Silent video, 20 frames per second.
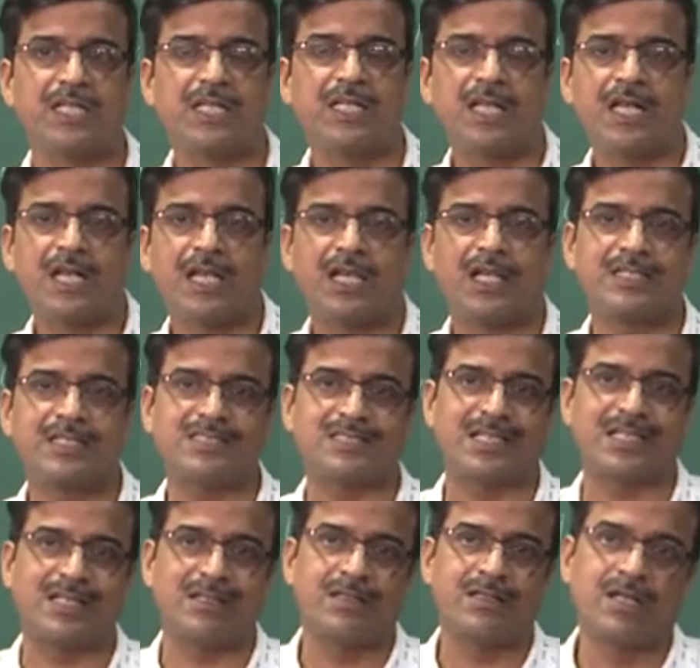let us
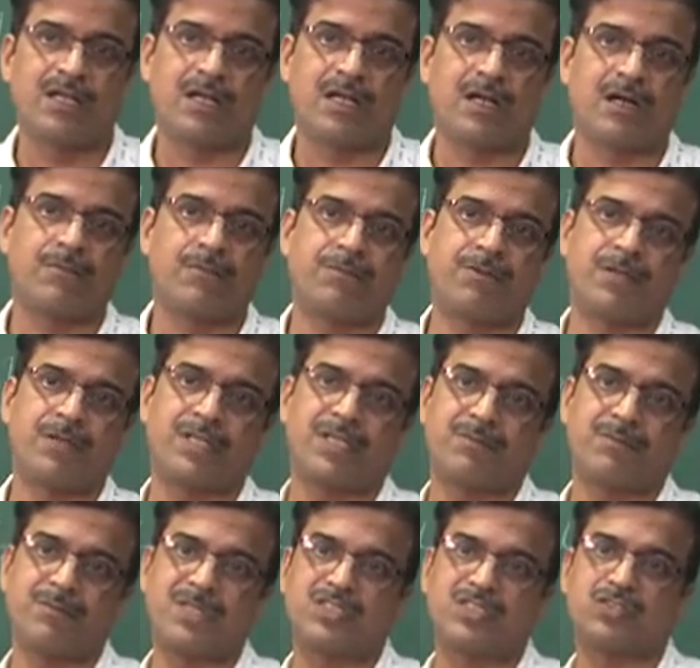say
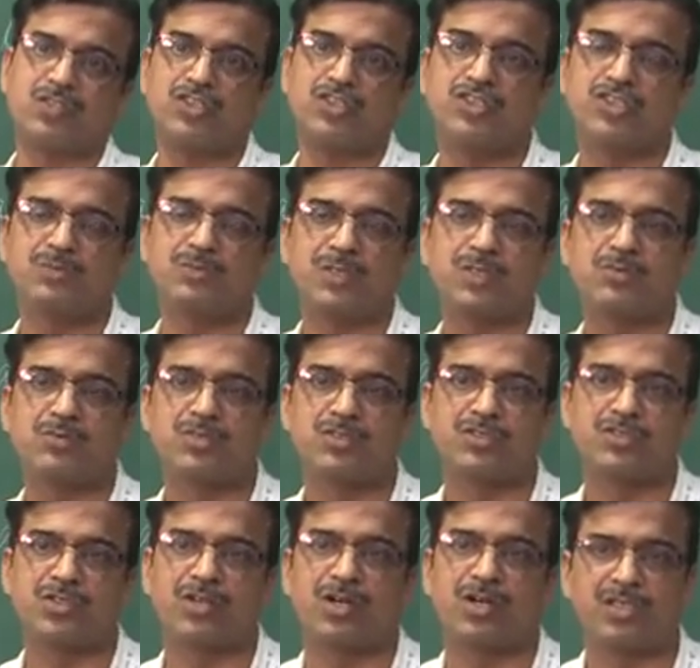that means consumer
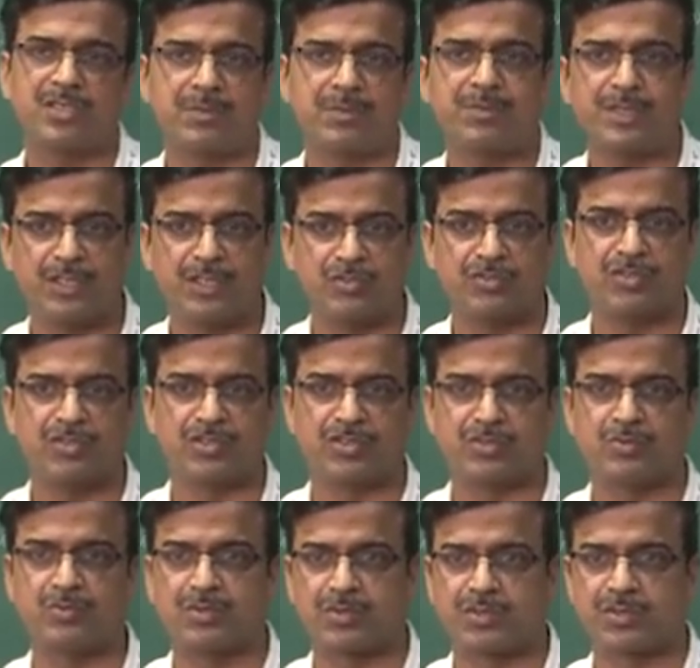goods or the producers
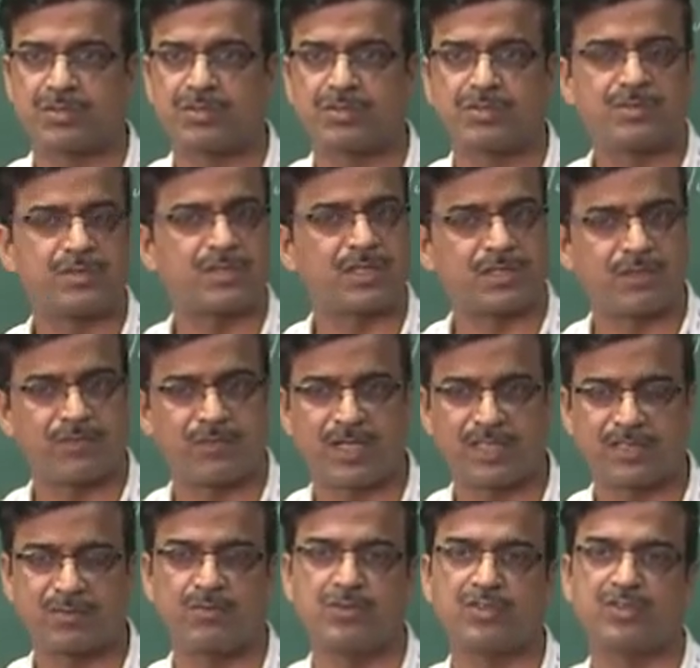goods, that is the
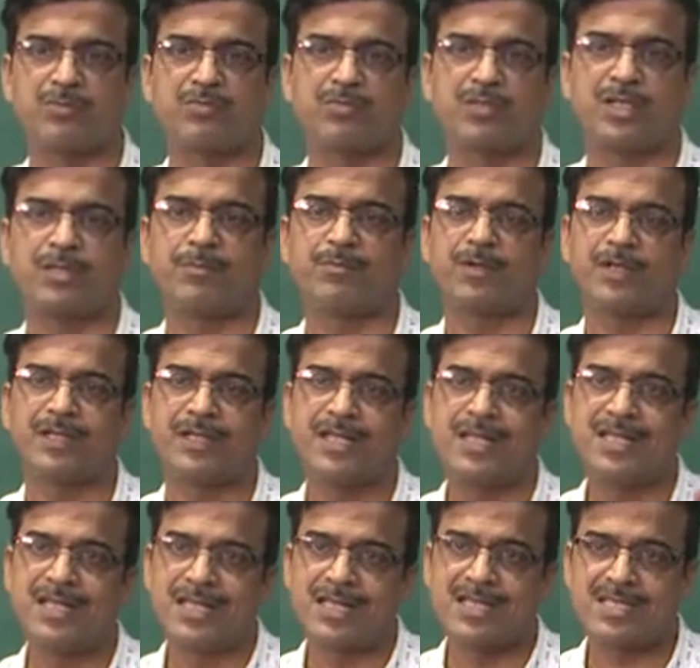first most important point.
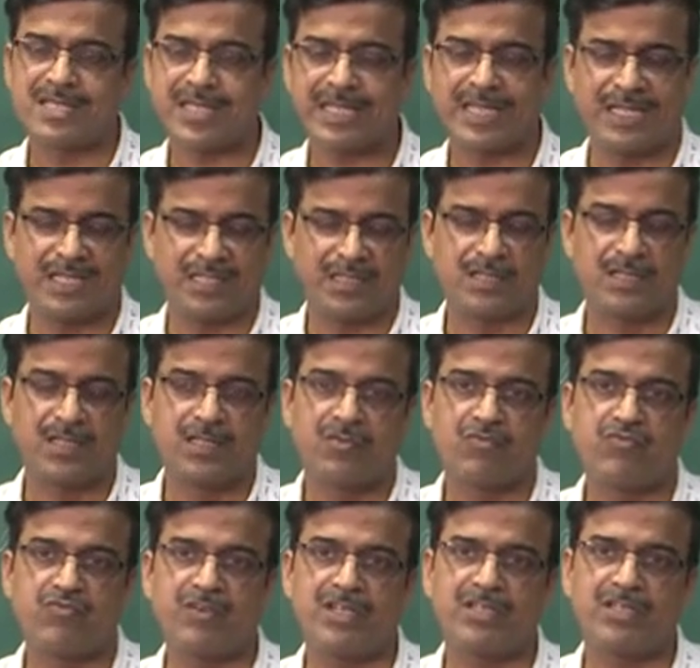Second,
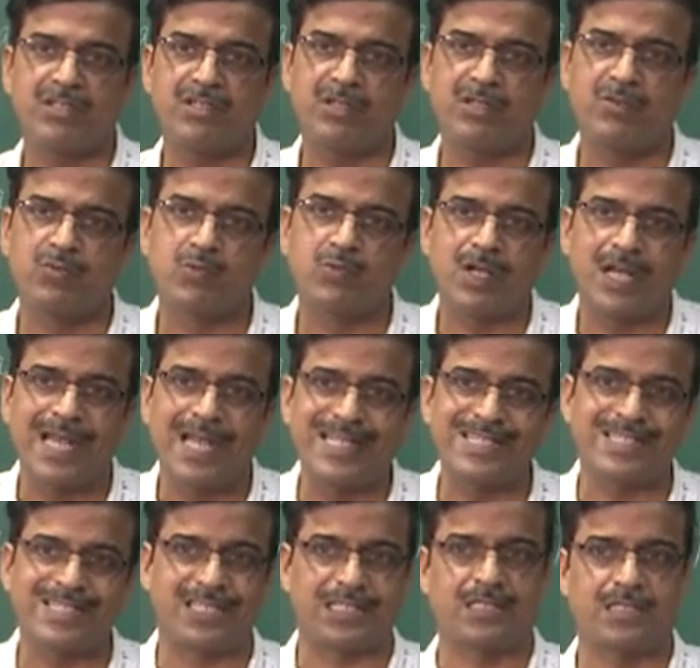whether it is
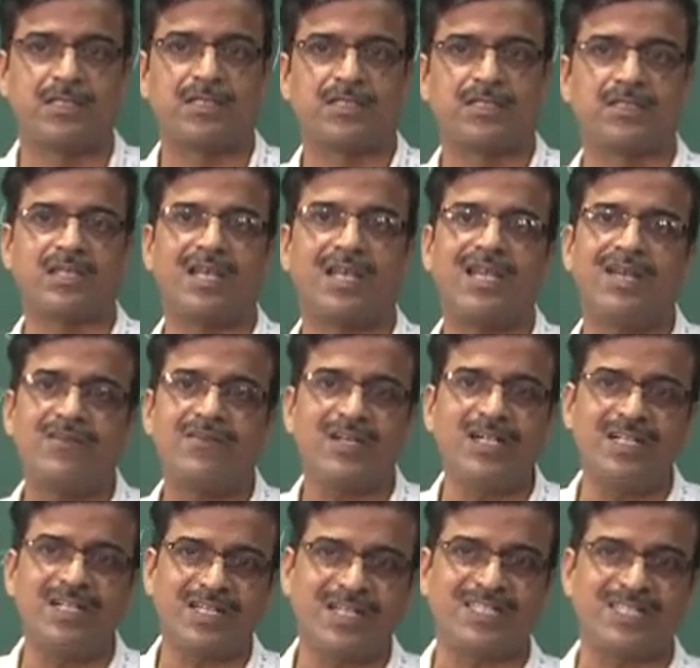utilizing the labor
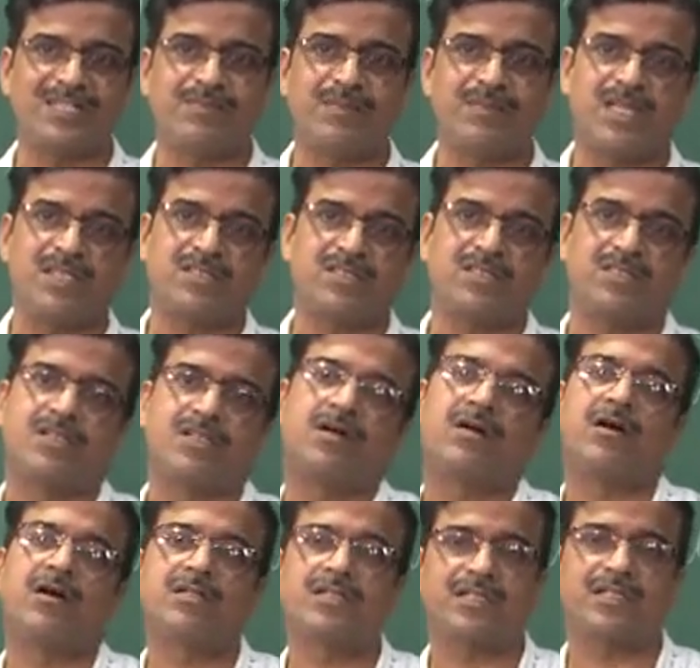intensive method
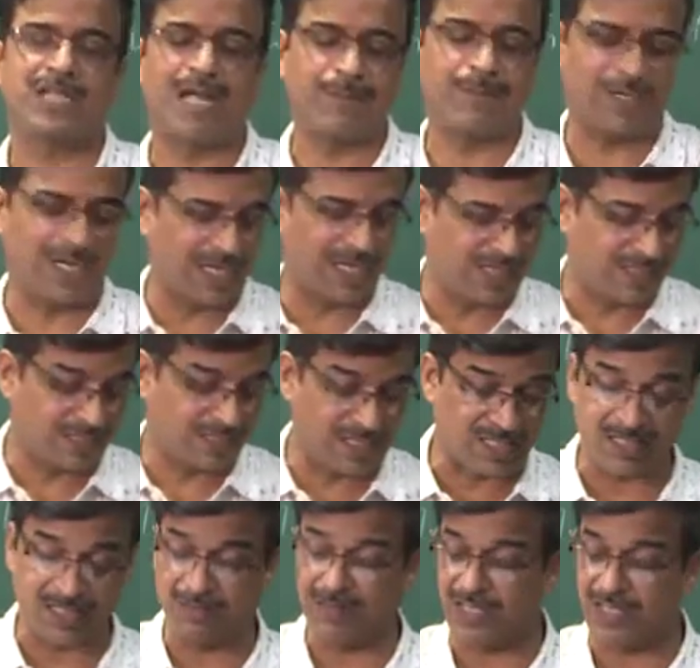or the capital
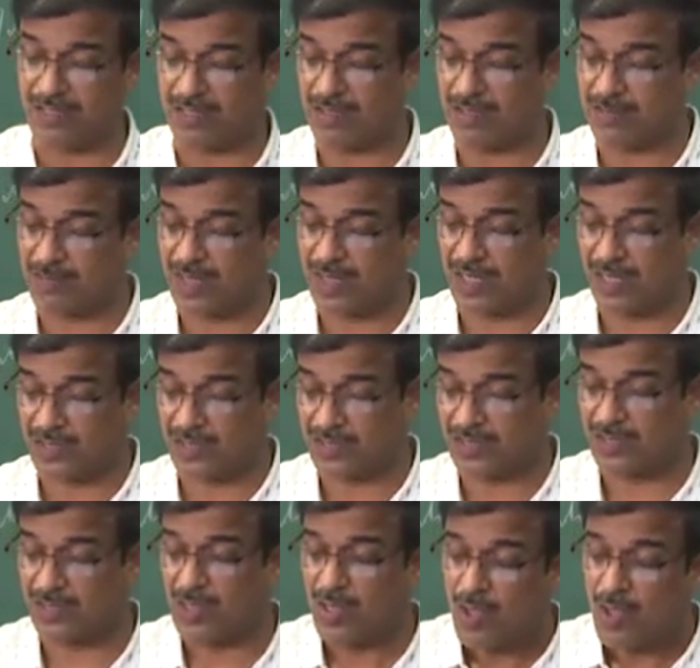intensive method of the
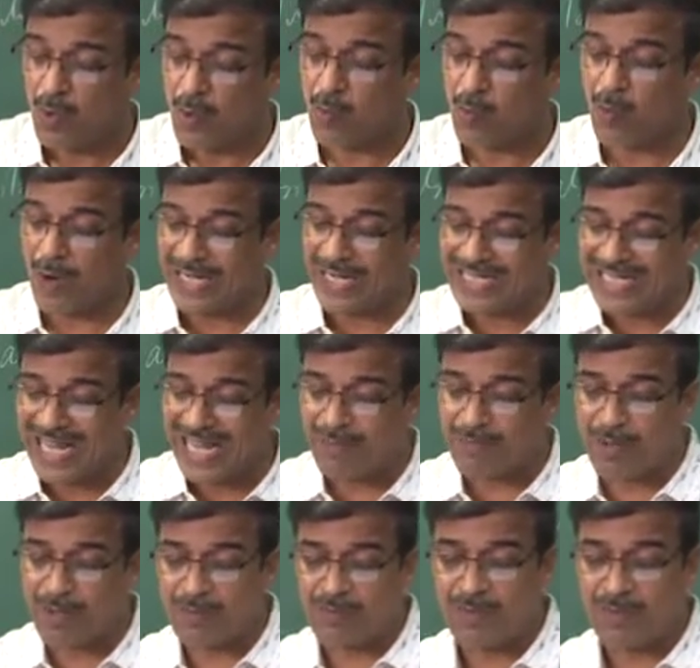productions, what type of